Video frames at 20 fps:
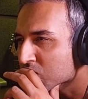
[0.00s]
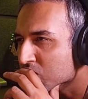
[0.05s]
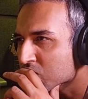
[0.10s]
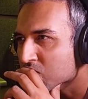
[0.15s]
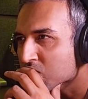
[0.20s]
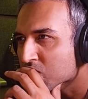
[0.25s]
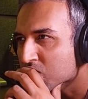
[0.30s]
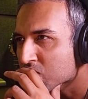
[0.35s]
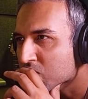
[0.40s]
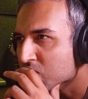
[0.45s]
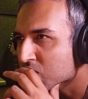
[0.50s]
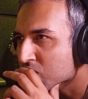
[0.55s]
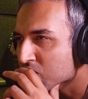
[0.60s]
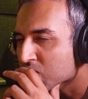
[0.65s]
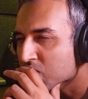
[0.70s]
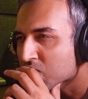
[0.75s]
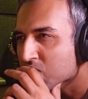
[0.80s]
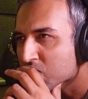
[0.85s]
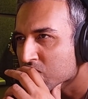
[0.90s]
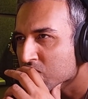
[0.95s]
old
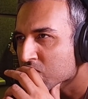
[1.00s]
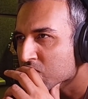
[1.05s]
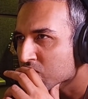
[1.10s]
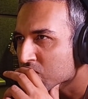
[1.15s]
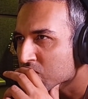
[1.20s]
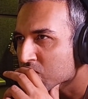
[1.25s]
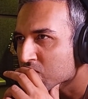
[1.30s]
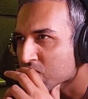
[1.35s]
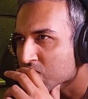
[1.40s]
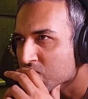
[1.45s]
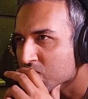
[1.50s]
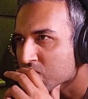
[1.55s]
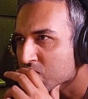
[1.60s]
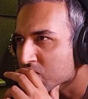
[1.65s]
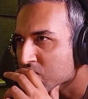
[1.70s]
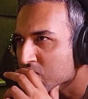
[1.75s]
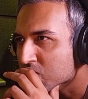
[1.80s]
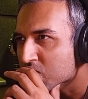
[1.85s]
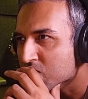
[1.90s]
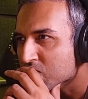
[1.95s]
school
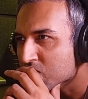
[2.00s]
song.